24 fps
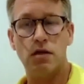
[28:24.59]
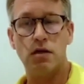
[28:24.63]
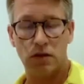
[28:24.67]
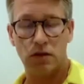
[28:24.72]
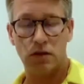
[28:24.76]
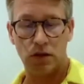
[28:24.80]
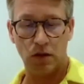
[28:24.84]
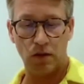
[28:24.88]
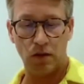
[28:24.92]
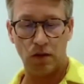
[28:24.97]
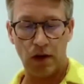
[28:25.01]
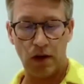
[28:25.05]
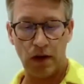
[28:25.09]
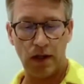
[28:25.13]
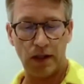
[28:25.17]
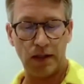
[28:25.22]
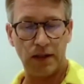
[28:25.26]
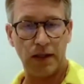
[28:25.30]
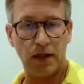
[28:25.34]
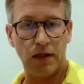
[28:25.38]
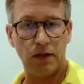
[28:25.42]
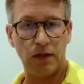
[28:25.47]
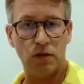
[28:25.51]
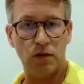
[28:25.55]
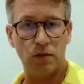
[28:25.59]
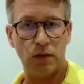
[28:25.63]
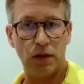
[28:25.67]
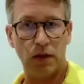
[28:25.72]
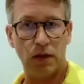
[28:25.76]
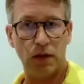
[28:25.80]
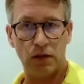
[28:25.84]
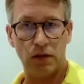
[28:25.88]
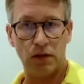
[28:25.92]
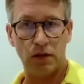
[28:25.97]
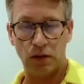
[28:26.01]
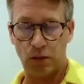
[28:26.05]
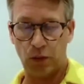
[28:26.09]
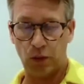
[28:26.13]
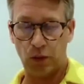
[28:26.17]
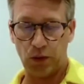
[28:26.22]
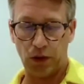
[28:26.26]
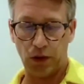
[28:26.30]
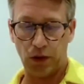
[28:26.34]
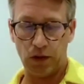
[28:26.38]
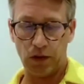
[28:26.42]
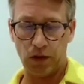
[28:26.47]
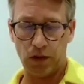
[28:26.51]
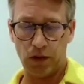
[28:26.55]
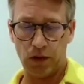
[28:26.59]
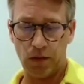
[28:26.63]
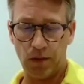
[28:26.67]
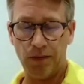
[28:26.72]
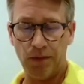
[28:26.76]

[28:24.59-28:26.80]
So we are excited to be supporters.